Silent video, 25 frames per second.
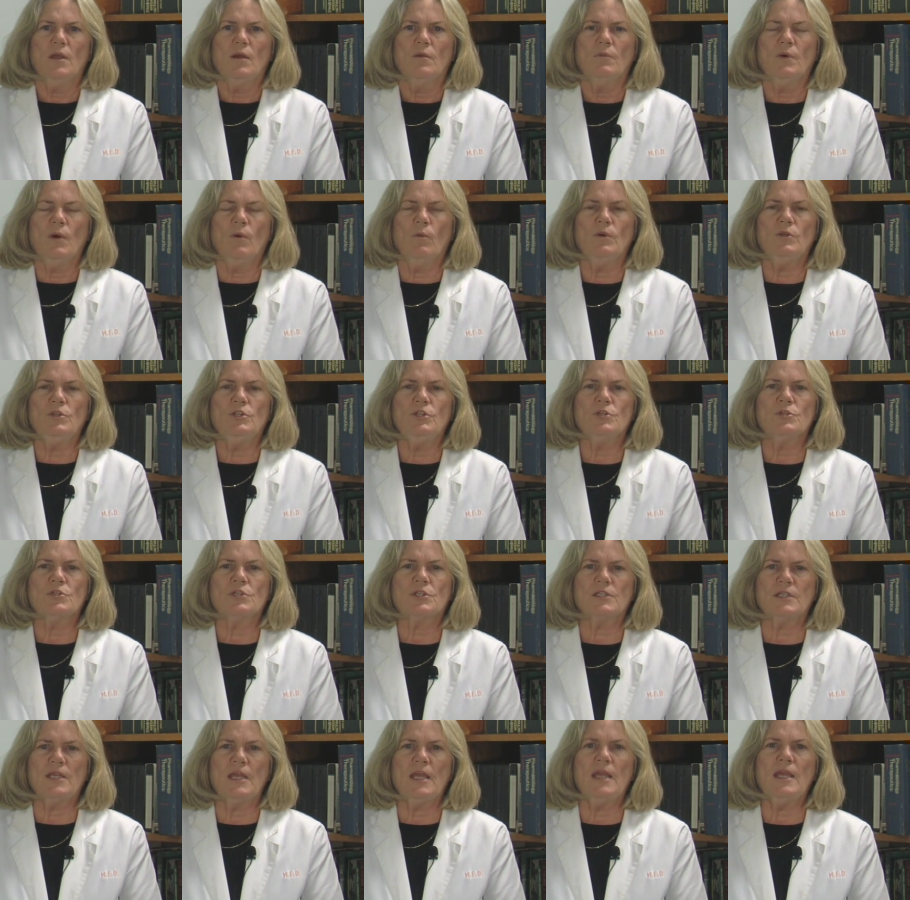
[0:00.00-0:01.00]
but when you
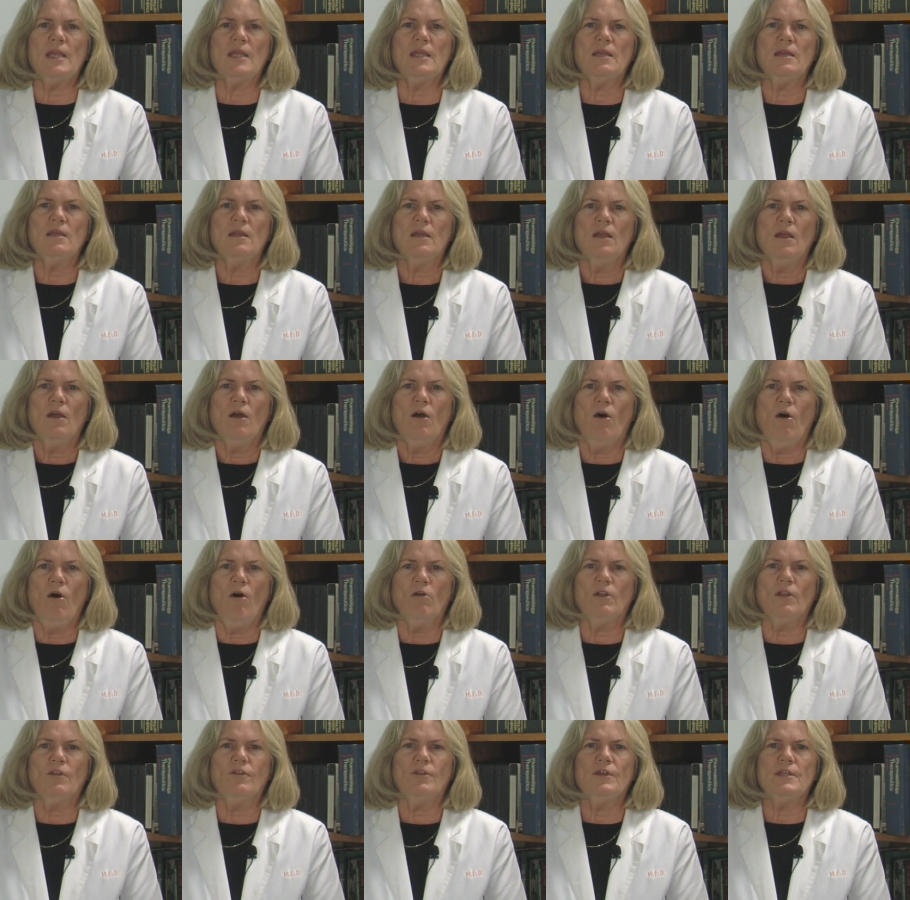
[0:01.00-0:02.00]
see
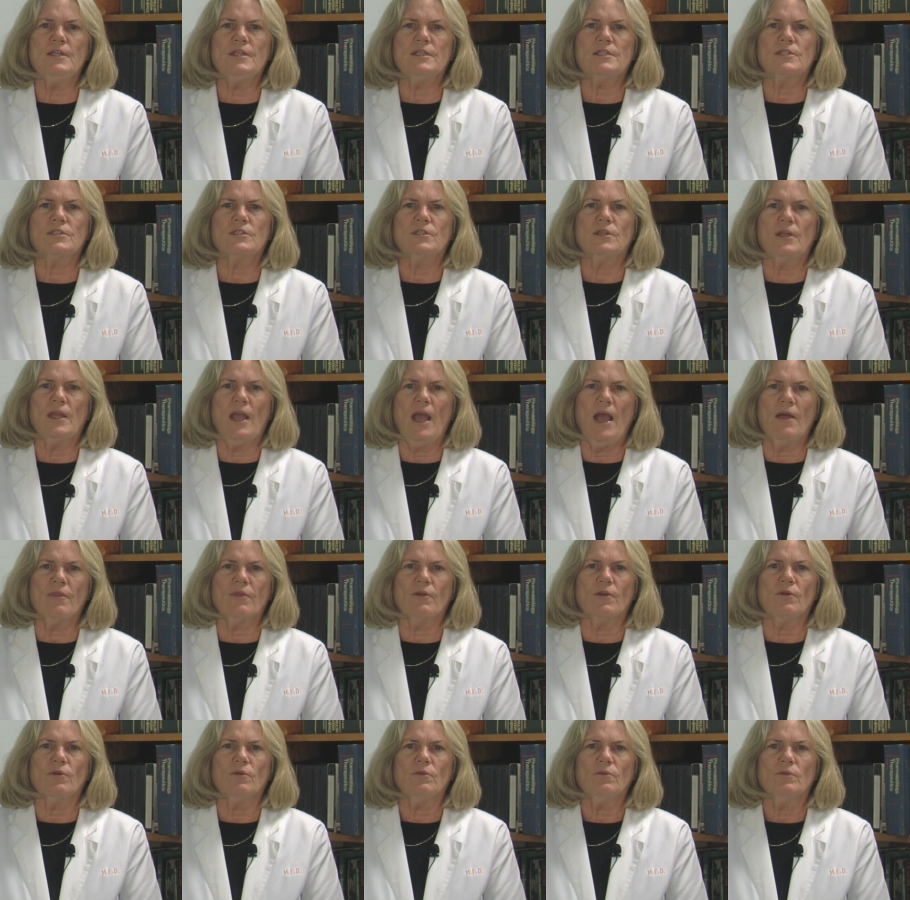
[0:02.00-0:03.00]
all of these
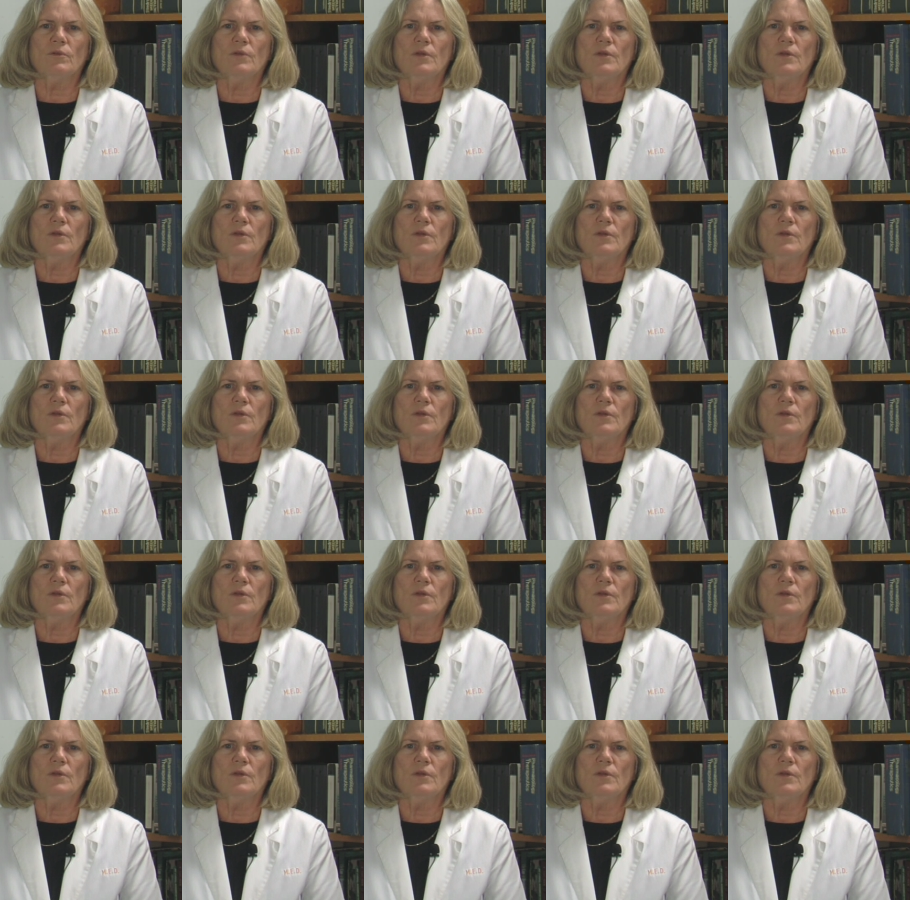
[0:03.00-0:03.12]
together,